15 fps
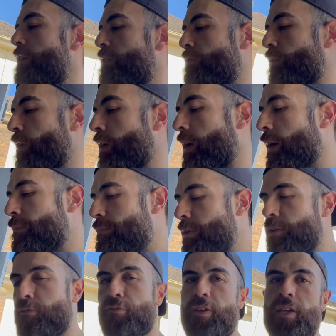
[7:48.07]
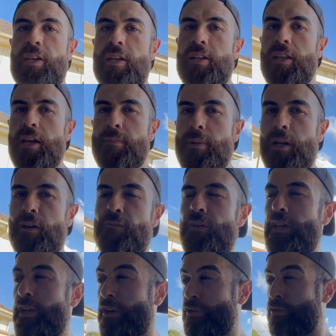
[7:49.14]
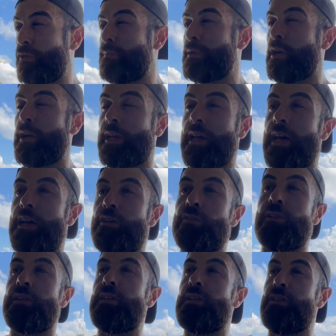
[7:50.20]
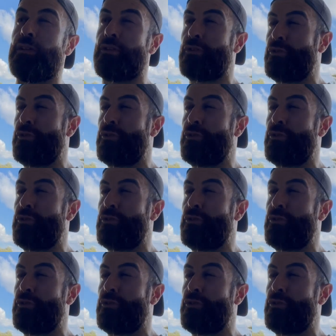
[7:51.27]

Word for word: So a bit of thinking there, but I think I should be okay because I did